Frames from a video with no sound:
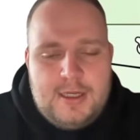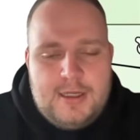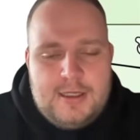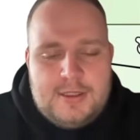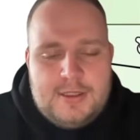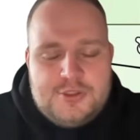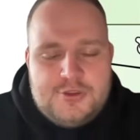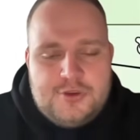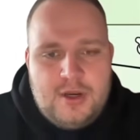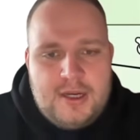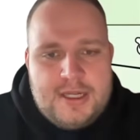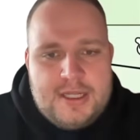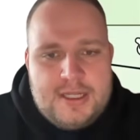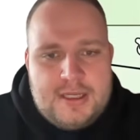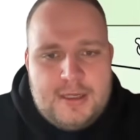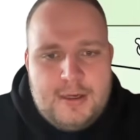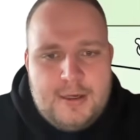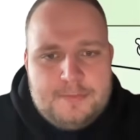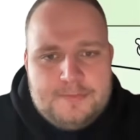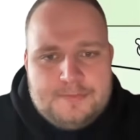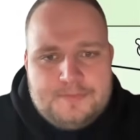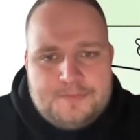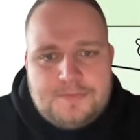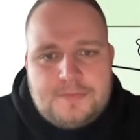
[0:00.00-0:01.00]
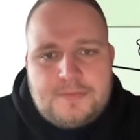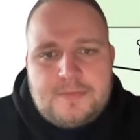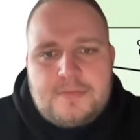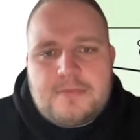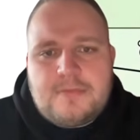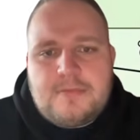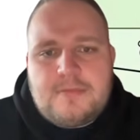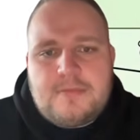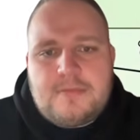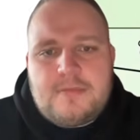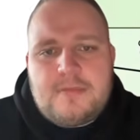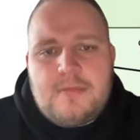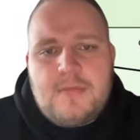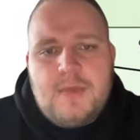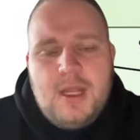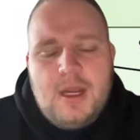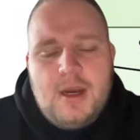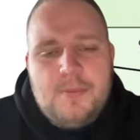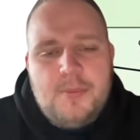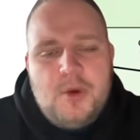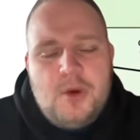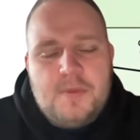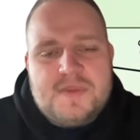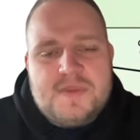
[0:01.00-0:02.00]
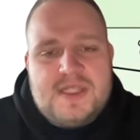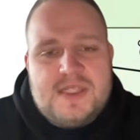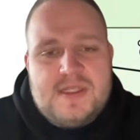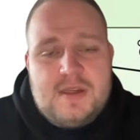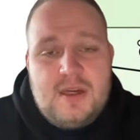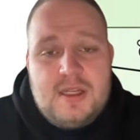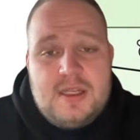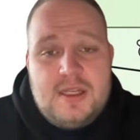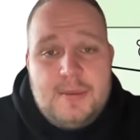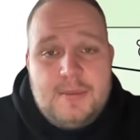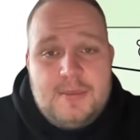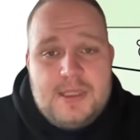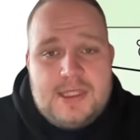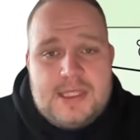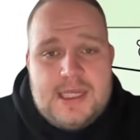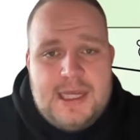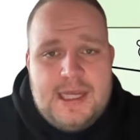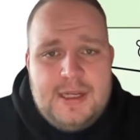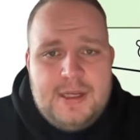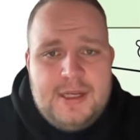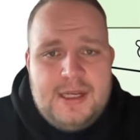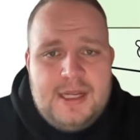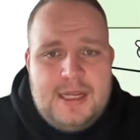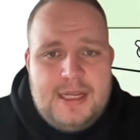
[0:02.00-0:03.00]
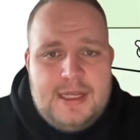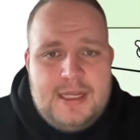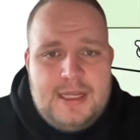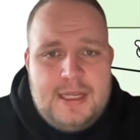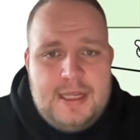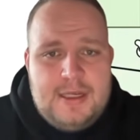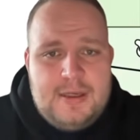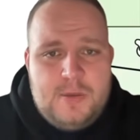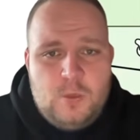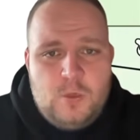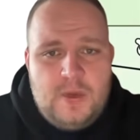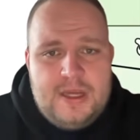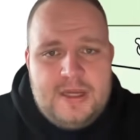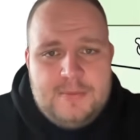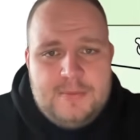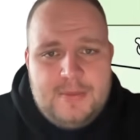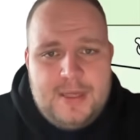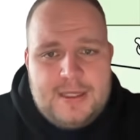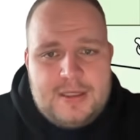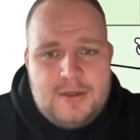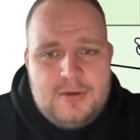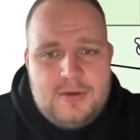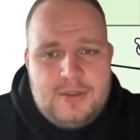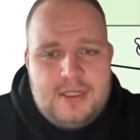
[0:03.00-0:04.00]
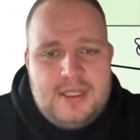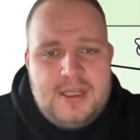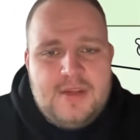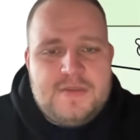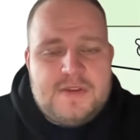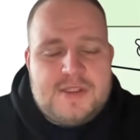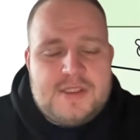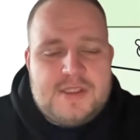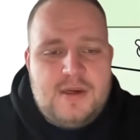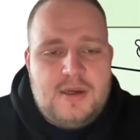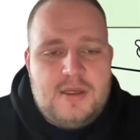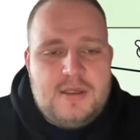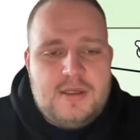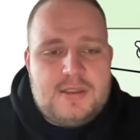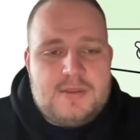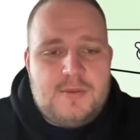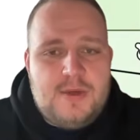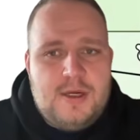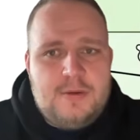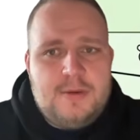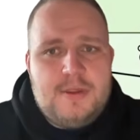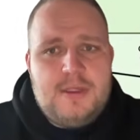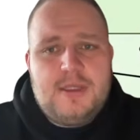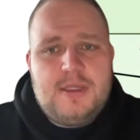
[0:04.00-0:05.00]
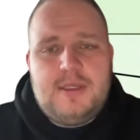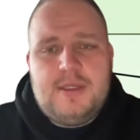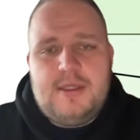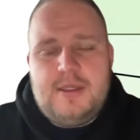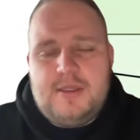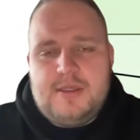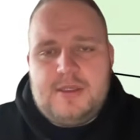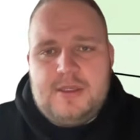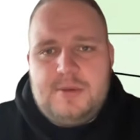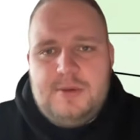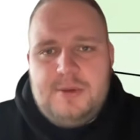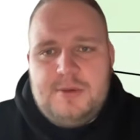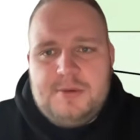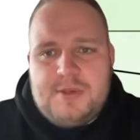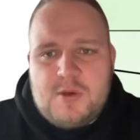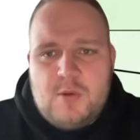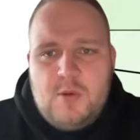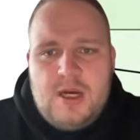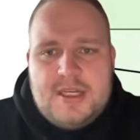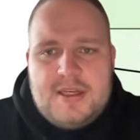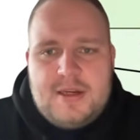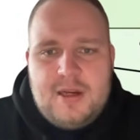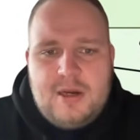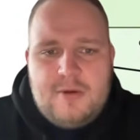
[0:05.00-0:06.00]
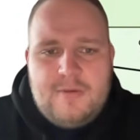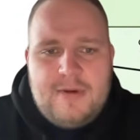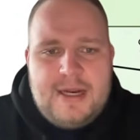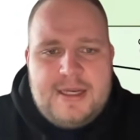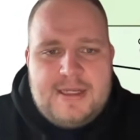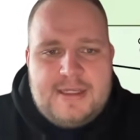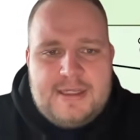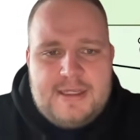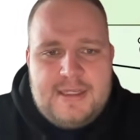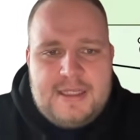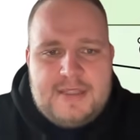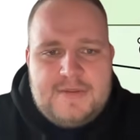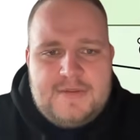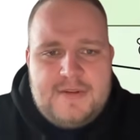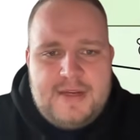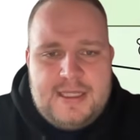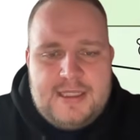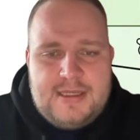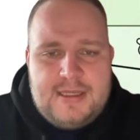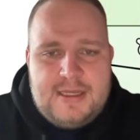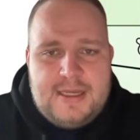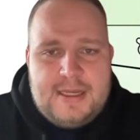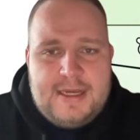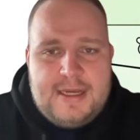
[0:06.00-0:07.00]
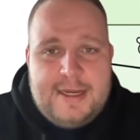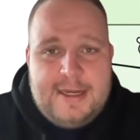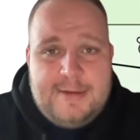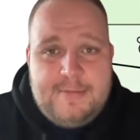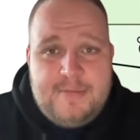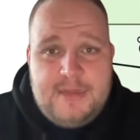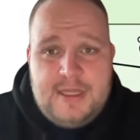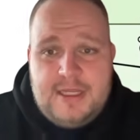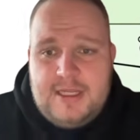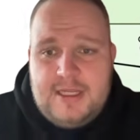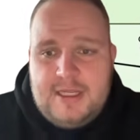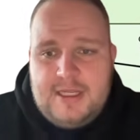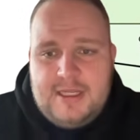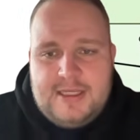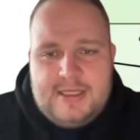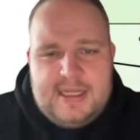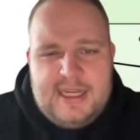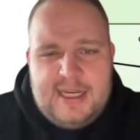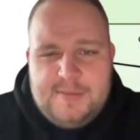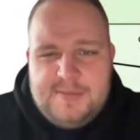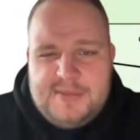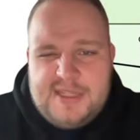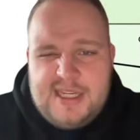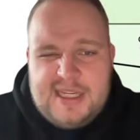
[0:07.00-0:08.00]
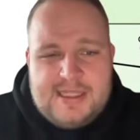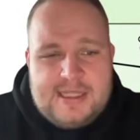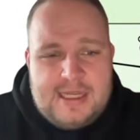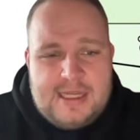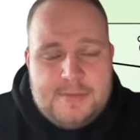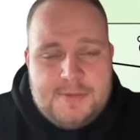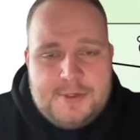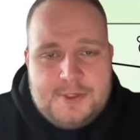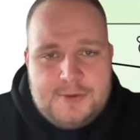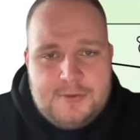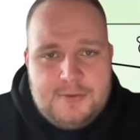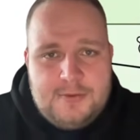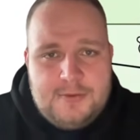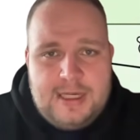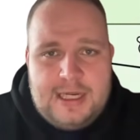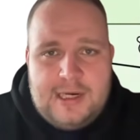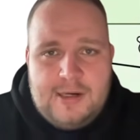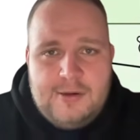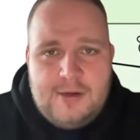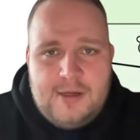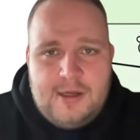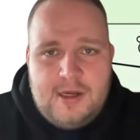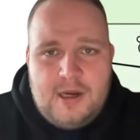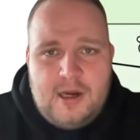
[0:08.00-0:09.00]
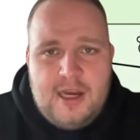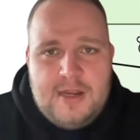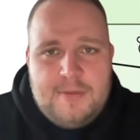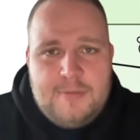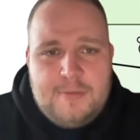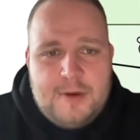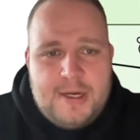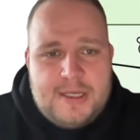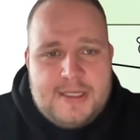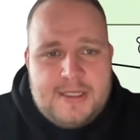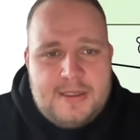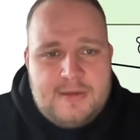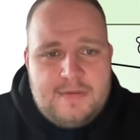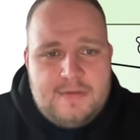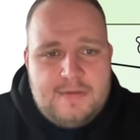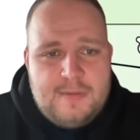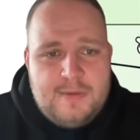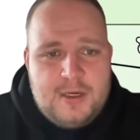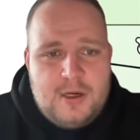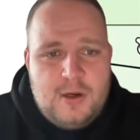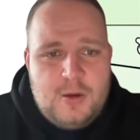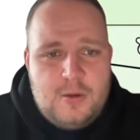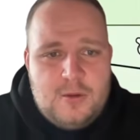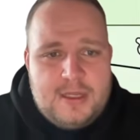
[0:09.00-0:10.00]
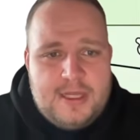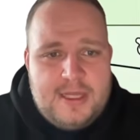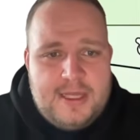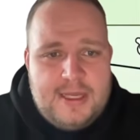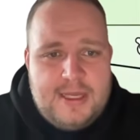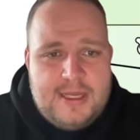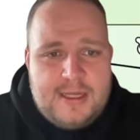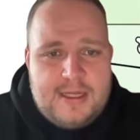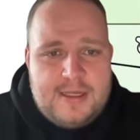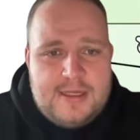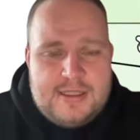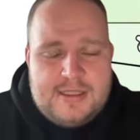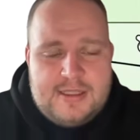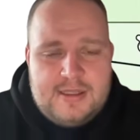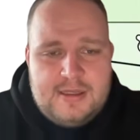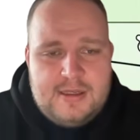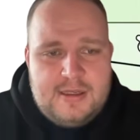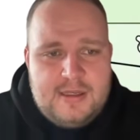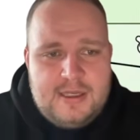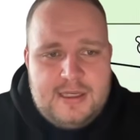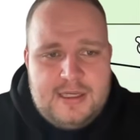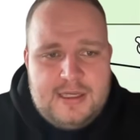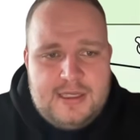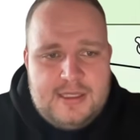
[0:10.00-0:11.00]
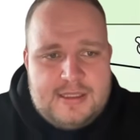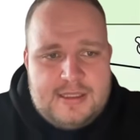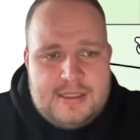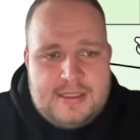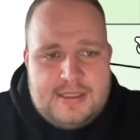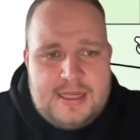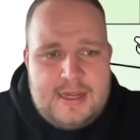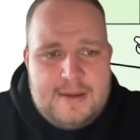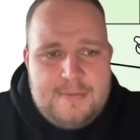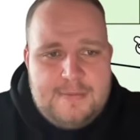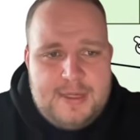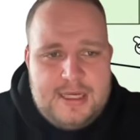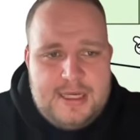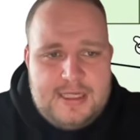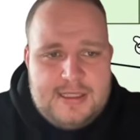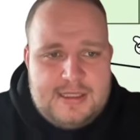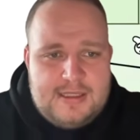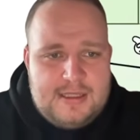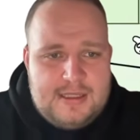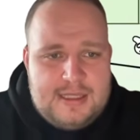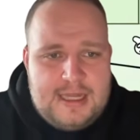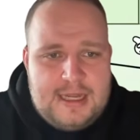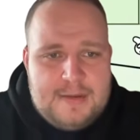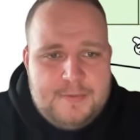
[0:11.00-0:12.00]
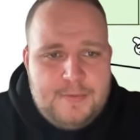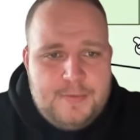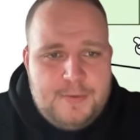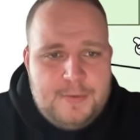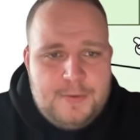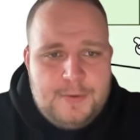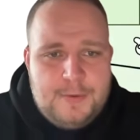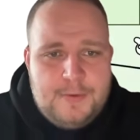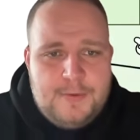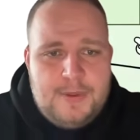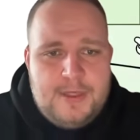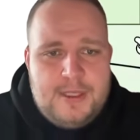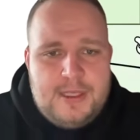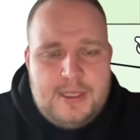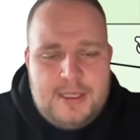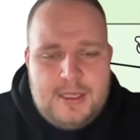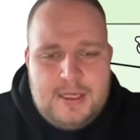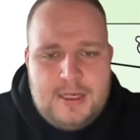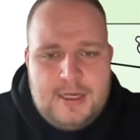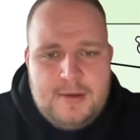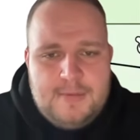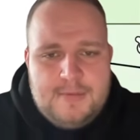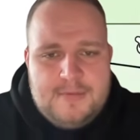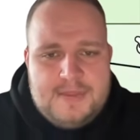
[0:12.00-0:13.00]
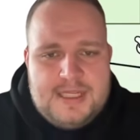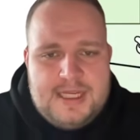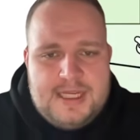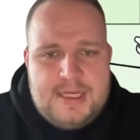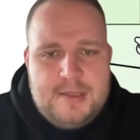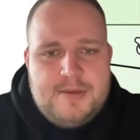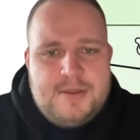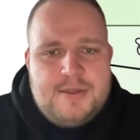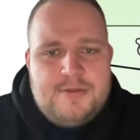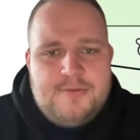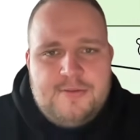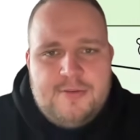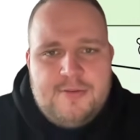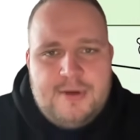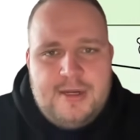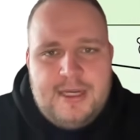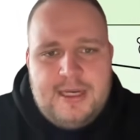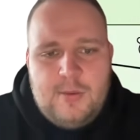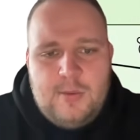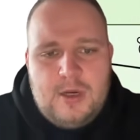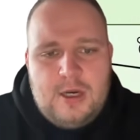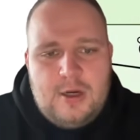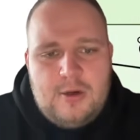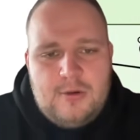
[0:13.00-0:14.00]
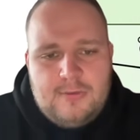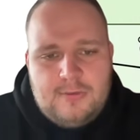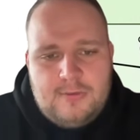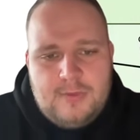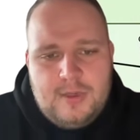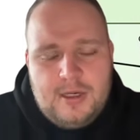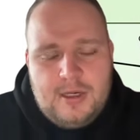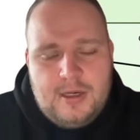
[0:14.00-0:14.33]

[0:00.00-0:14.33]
striker, opposite side number 10, and then wing back on the other side as well. So we was quite direct in this phase of the game. Team's exceptional now at high pressing from a goal kick. It's a set piece. It's a dead ball. Teams are really well